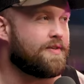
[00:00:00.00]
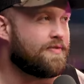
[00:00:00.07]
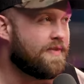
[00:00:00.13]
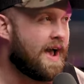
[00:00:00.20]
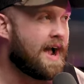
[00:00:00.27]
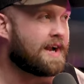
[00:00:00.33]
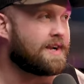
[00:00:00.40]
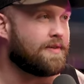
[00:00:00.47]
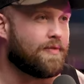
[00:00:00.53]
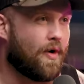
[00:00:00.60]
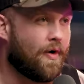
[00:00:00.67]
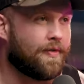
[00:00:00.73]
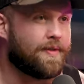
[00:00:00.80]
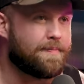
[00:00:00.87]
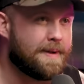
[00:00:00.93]
fact of
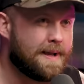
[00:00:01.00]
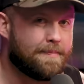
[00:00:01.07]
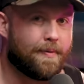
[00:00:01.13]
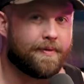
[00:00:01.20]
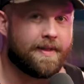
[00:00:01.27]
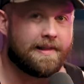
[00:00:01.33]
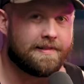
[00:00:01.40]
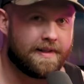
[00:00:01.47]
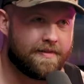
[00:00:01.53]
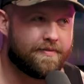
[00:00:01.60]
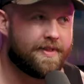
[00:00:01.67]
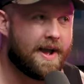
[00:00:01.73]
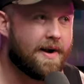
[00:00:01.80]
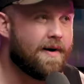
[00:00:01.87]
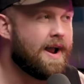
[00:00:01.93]
all the people that live
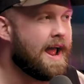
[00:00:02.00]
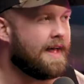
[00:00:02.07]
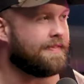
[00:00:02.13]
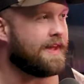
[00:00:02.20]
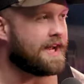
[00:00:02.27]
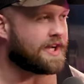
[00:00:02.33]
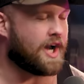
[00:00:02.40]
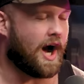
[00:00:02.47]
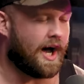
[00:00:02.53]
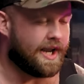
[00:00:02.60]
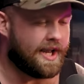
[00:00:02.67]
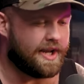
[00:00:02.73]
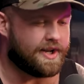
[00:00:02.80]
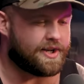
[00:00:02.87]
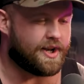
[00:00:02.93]
there, and they cut
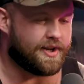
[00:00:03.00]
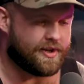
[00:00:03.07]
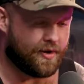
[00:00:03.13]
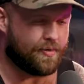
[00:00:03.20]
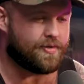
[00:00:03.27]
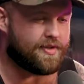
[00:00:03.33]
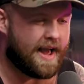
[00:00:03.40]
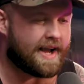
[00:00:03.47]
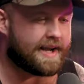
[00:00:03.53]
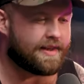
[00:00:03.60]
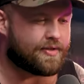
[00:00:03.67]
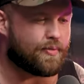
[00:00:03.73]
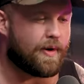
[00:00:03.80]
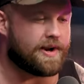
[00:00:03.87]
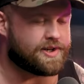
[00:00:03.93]
it to two
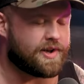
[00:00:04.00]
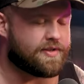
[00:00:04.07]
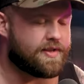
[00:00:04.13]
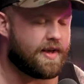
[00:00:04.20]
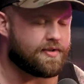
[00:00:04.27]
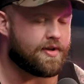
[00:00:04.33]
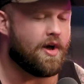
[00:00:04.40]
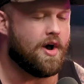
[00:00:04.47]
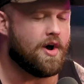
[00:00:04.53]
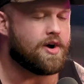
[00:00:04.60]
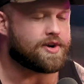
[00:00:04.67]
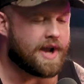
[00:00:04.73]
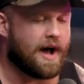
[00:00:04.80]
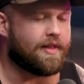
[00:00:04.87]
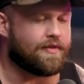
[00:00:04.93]
seconds where it just says
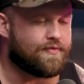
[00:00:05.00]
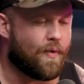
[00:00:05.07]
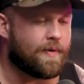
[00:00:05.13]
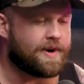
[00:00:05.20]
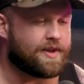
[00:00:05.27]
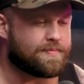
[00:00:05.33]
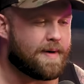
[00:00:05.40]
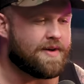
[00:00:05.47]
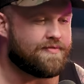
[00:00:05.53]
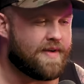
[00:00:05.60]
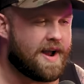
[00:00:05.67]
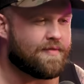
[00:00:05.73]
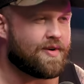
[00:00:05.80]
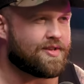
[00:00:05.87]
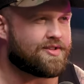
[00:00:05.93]
California is my
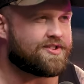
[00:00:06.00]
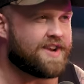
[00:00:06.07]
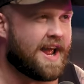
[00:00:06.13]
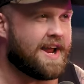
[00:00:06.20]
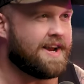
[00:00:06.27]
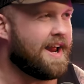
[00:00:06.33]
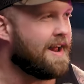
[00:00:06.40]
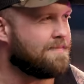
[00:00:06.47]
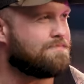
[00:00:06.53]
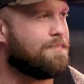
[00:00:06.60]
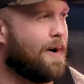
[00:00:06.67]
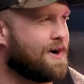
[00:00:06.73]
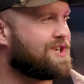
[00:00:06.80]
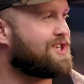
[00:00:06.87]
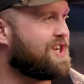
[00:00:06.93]
favorite state and
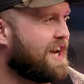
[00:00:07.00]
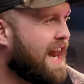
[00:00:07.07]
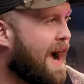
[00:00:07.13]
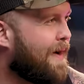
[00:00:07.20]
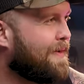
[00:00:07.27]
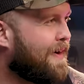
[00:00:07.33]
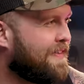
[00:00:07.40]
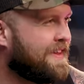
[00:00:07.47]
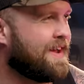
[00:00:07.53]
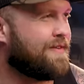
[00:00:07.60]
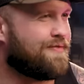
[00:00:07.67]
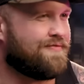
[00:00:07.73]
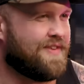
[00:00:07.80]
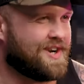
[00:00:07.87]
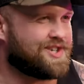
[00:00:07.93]
pushed it out on the
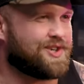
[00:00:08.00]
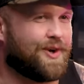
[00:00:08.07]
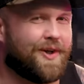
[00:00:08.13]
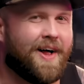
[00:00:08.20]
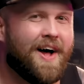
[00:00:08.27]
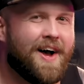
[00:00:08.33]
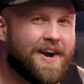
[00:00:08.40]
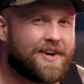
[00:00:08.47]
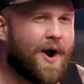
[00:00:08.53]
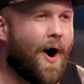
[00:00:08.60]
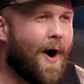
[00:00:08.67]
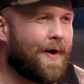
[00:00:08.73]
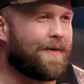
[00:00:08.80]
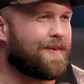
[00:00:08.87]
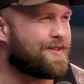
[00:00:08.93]
official like,
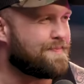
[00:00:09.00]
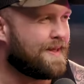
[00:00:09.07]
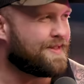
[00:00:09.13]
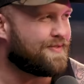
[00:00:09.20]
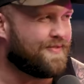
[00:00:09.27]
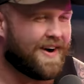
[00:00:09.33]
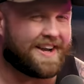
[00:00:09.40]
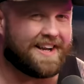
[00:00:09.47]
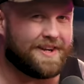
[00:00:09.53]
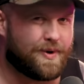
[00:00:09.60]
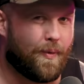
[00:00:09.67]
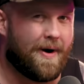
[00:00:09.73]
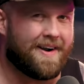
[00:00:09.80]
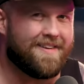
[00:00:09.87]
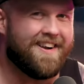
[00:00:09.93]
congressman's fucking
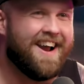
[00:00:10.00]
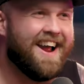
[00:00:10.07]
Twitter.